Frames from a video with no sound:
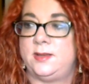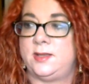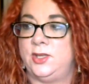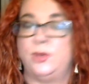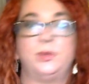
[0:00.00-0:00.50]

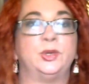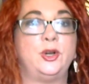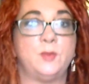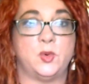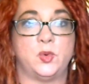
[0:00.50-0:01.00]
to
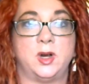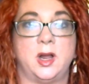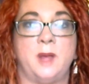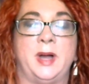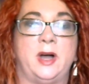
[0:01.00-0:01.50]
learn more
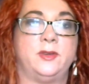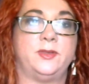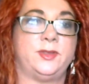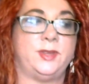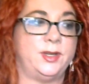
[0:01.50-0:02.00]
about
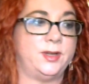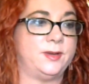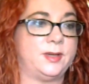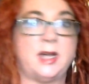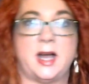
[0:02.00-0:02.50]

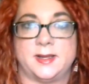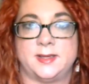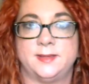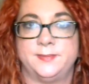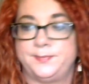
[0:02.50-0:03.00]
the goddess,